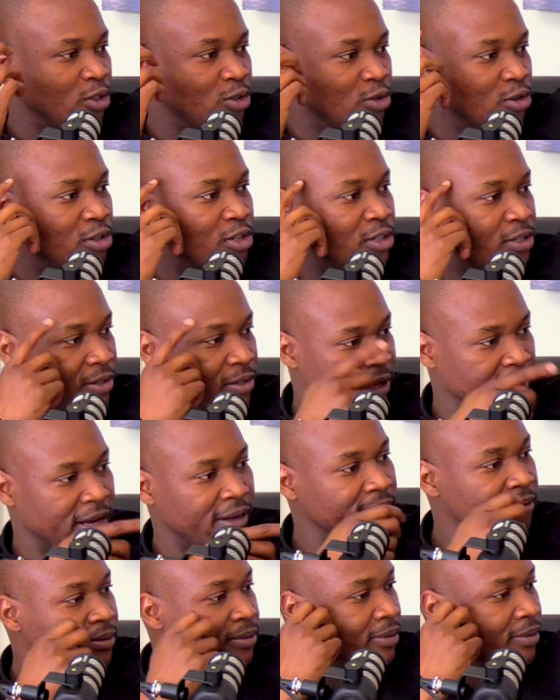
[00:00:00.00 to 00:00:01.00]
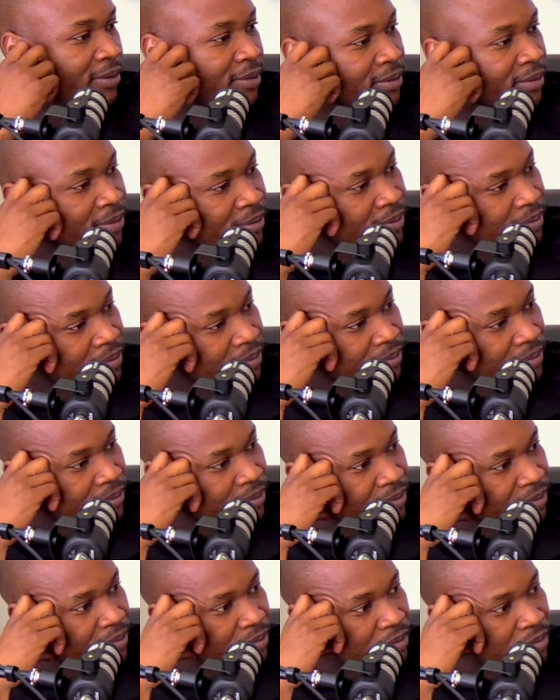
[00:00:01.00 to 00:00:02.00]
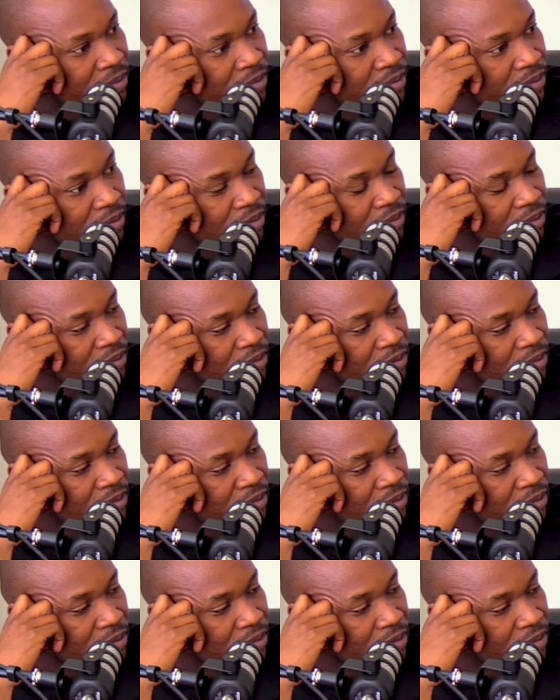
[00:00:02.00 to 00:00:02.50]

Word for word: is okay. good. Yeah. Okay. So when